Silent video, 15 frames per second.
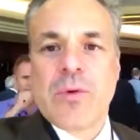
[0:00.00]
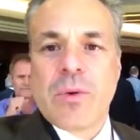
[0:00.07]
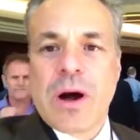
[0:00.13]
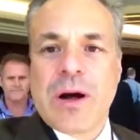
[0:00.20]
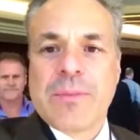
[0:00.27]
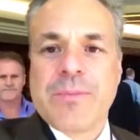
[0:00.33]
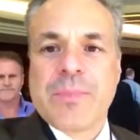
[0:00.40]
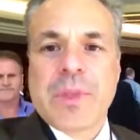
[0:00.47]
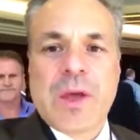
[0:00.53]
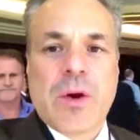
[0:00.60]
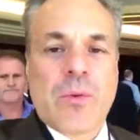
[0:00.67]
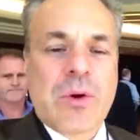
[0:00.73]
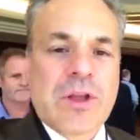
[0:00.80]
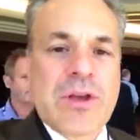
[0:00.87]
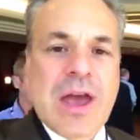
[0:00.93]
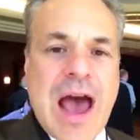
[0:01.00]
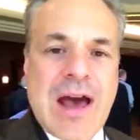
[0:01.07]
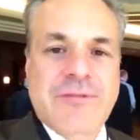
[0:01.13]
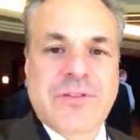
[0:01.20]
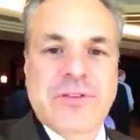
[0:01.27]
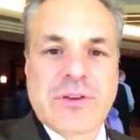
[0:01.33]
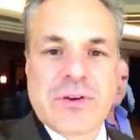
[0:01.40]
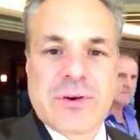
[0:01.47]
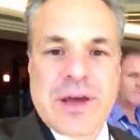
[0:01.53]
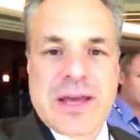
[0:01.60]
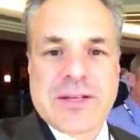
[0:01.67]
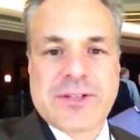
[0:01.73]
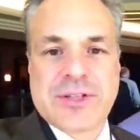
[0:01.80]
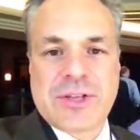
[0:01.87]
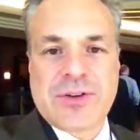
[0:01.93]
Well, what you have to do
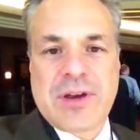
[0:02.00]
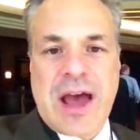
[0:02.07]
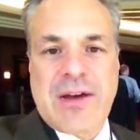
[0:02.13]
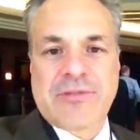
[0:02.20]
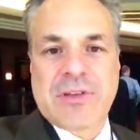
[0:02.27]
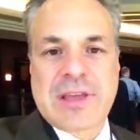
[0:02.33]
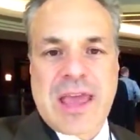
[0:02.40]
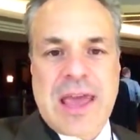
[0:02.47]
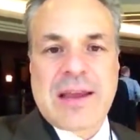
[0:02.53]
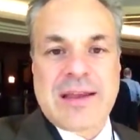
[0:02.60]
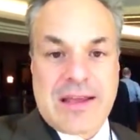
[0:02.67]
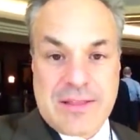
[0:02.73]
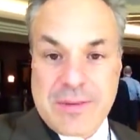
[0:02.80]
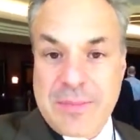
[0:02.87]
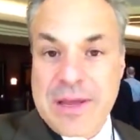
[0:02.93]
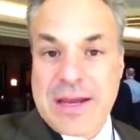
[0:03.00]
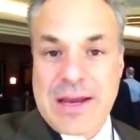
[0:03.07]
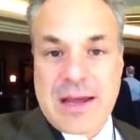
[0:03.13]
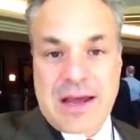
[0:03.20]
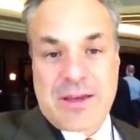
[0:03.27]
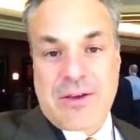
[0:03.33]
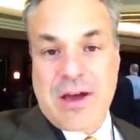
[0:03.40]
is you have to get in the media.